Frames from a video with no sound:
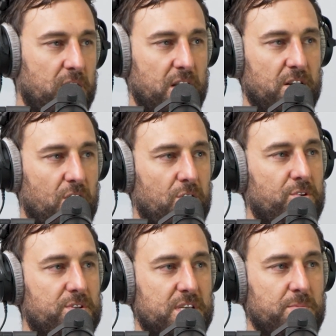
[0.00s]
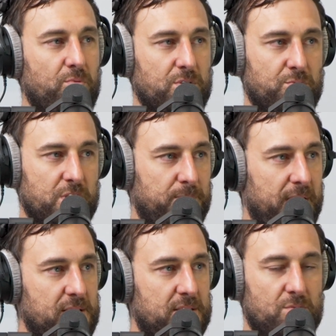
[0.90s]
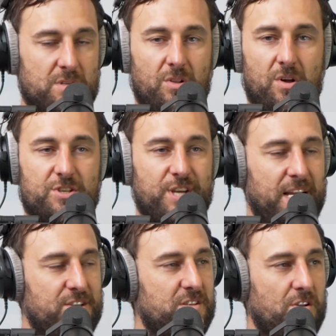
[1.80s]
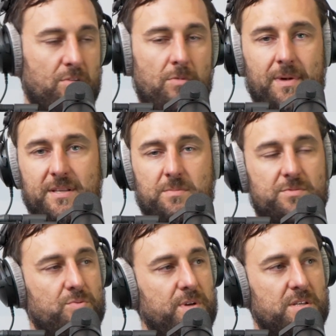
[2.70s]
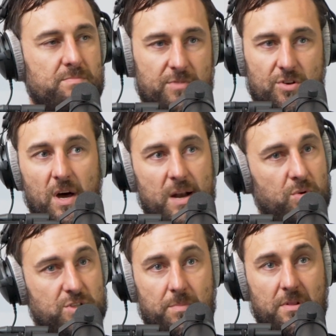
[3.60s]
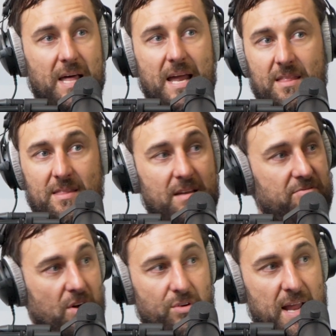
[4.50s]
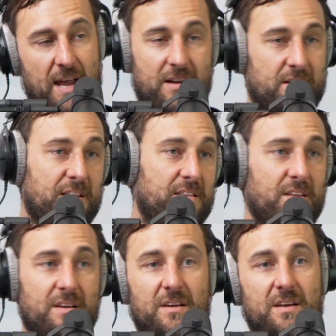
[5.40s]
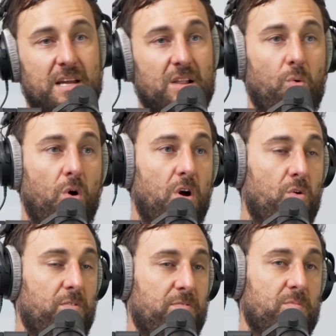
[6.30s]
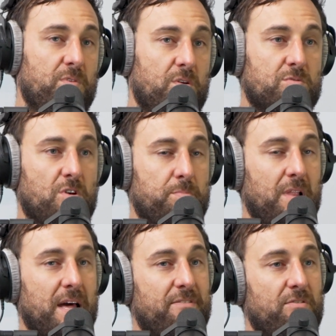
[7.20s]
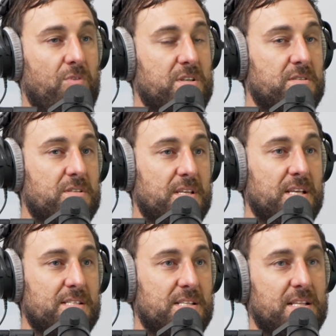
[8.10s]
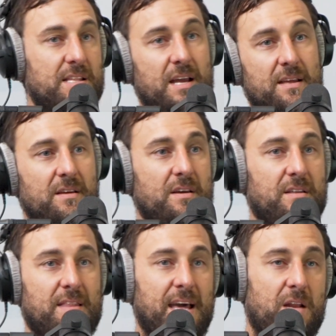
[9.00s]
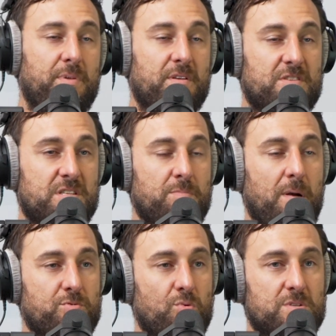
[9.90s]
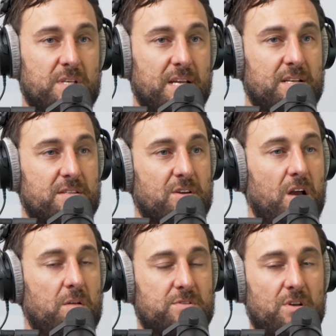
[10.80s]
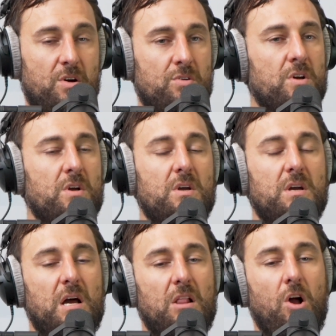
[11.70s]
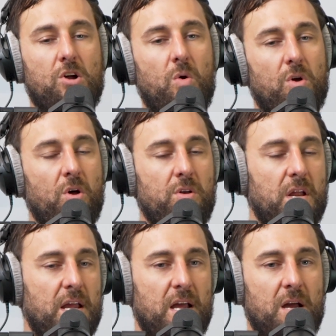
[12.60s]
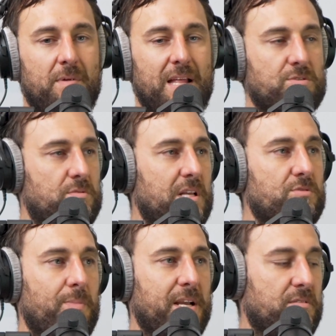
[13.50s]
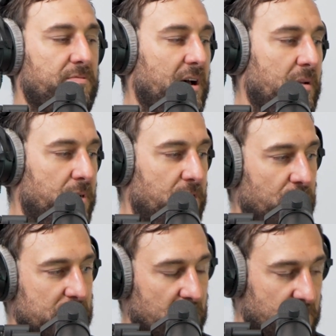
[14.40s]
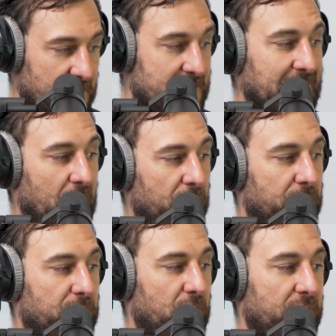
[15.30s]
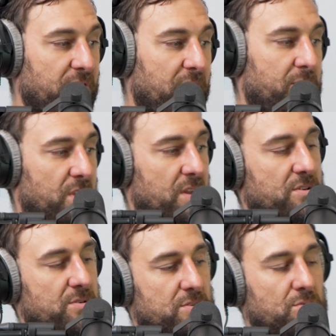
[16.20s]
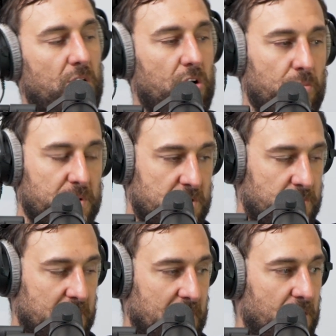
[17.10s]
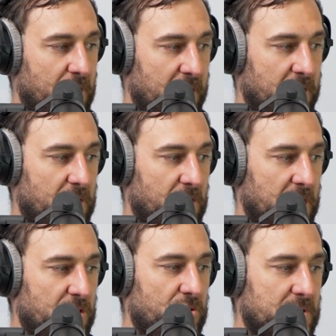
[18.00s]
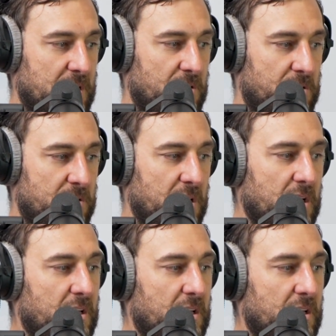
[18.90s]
You didn't know who to tip, what to expect. And there was a lot of changes, a lot of momentum swings. United were top of the ladder, then they fell down. And then Illawarra, top of the ladder for the rest of the season. And then they had a bit of a slip up towards the end at times. So a lot going on, and that's what makes it fun. But New Zealand did sell for $35 million to a local businessman there in New Zealand.